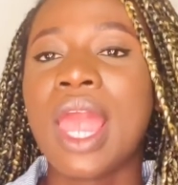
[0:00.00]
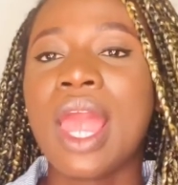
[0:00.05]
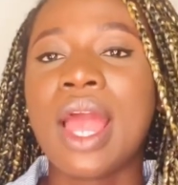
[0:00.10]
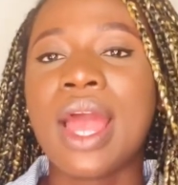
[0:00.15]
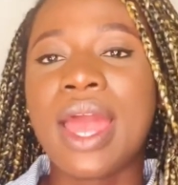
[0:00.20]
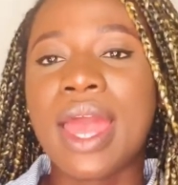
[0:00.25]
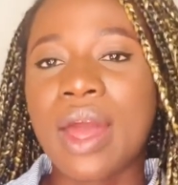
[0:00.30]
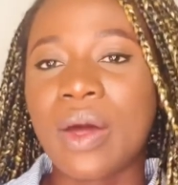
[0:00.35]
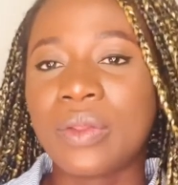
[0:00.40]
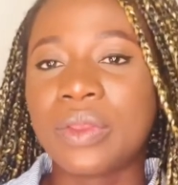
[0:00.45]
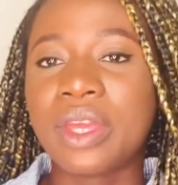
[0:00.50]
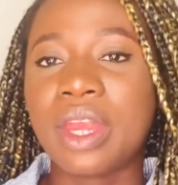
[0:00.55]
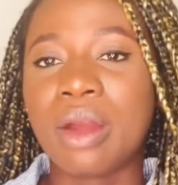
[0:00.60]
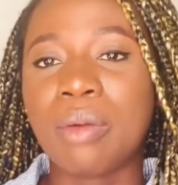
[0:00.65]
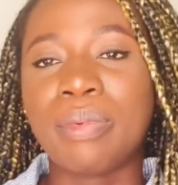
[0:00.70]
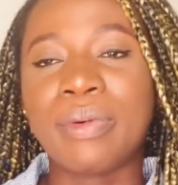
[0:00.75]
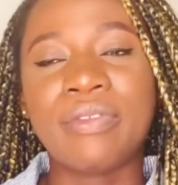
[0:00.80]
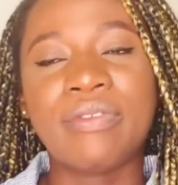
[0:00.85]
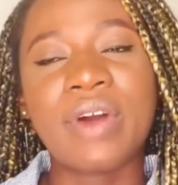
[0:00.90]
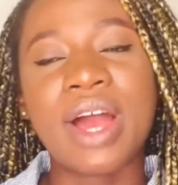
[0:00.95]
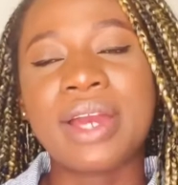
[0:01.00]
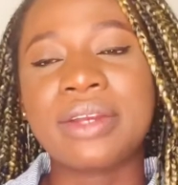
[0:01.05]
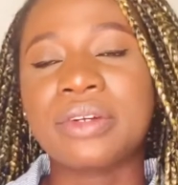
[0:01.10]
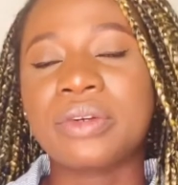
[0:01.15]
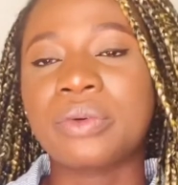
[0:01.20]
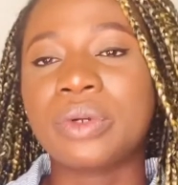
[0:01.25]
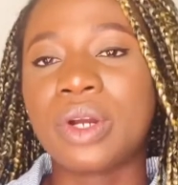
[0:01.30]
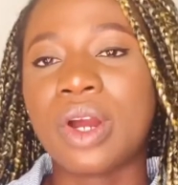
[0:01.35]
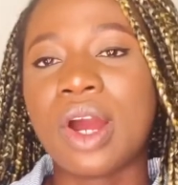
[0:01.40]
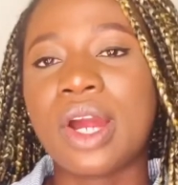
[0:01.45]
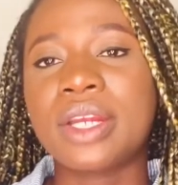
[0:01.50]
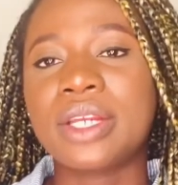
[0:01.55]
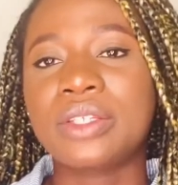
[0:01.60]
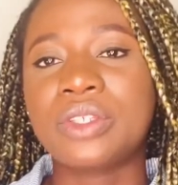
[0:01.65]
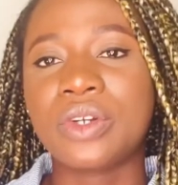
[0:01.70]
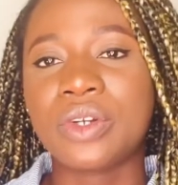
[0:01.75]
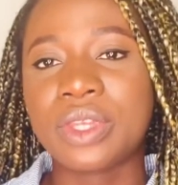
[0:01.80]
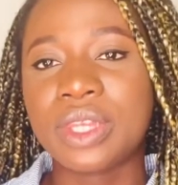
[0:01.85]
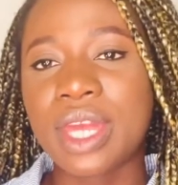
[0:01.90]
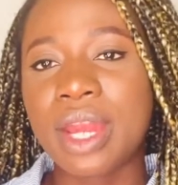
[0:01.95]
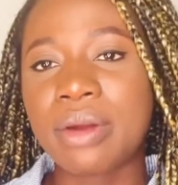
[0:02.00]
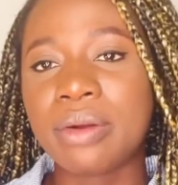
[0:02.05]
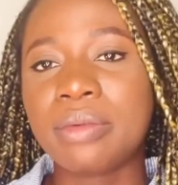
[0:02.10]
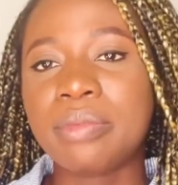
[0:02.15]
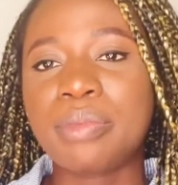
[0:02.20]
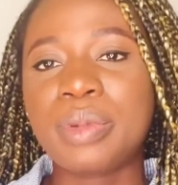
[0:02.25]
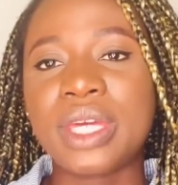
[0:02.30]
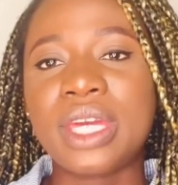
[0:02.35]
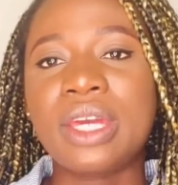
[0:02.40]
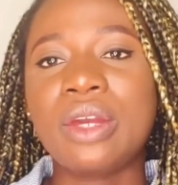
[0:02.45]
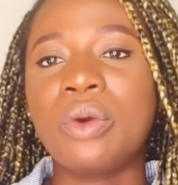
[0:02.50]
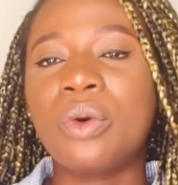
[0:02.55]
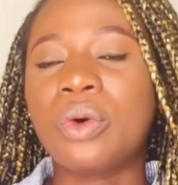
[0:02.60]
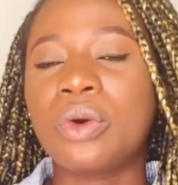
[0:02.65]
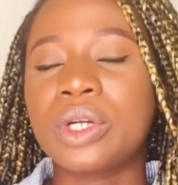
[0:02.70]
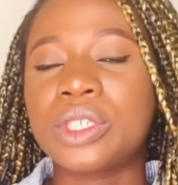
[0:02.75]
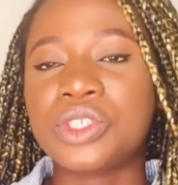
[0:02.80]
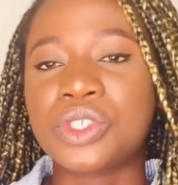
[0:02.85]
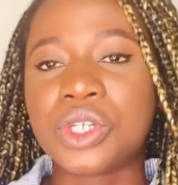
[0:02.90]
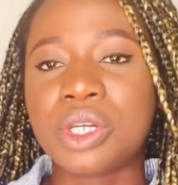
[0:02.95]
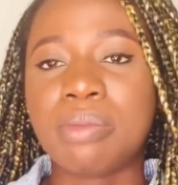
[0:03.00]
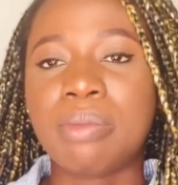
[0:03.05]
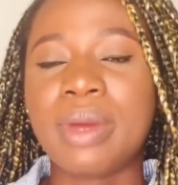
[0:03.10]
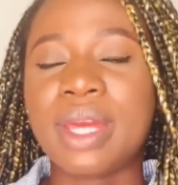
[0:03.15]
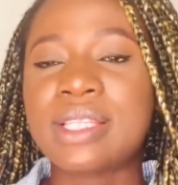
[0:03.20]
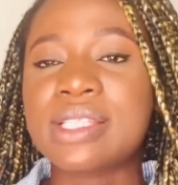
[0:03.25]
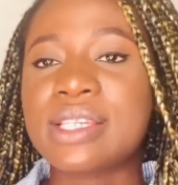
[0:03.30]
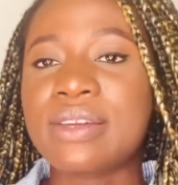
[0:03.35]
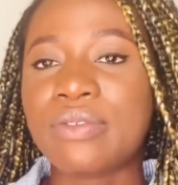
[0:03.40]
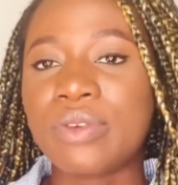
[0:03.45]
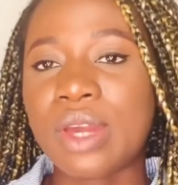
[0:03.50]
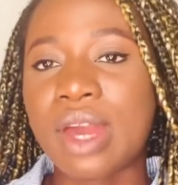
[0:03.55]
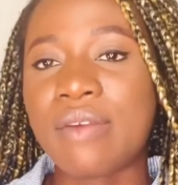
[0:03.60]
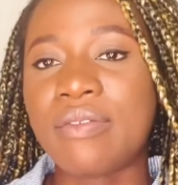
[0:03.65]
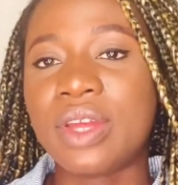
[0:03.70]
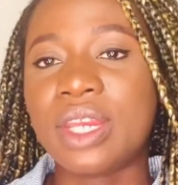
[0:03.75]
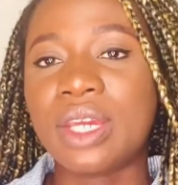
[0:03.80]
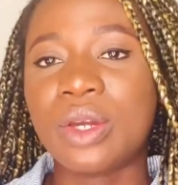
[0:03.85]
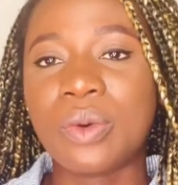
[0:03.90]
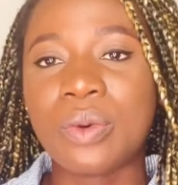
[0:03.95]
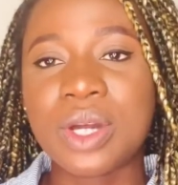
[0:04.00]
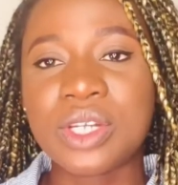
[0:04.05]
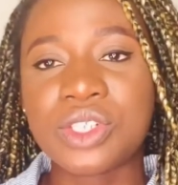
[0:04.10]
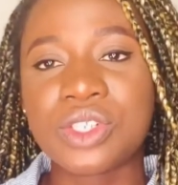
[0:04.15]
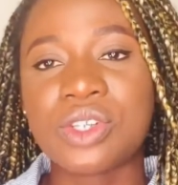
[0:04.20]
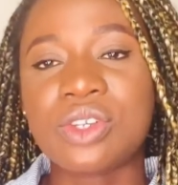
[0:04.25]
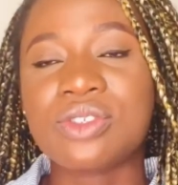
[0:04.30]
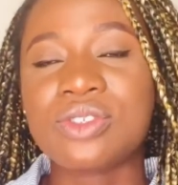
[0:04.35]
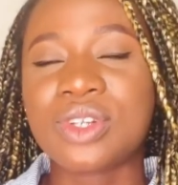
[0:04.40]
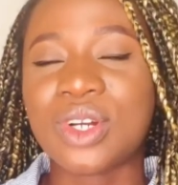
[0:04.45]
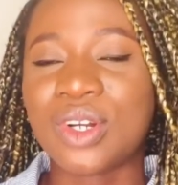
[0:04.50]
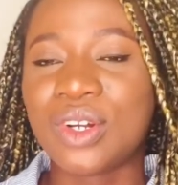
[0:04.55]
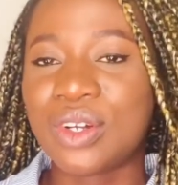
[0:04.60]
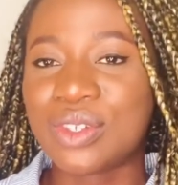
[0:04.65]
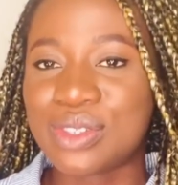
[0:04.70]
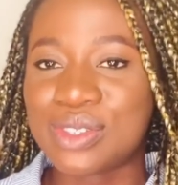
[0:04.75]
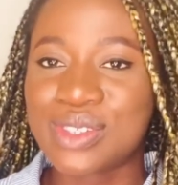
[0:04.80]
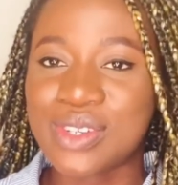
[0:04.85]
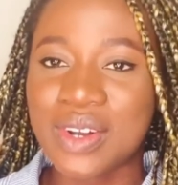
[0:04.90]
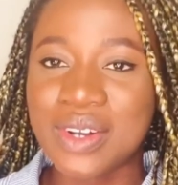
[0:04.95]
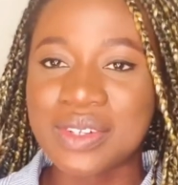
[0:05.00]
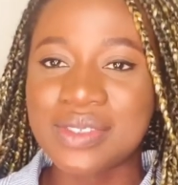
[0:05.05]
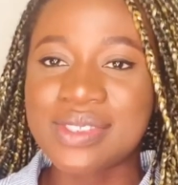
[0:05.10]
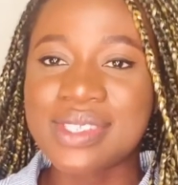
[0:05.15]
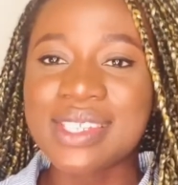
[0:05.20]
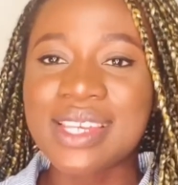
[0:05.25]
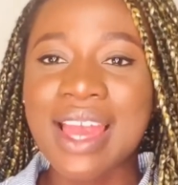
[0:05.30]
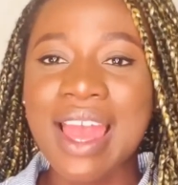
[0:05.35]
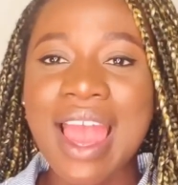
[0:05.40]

a healthcare provider regarding your therapy or treatments if you have any questions or concerns.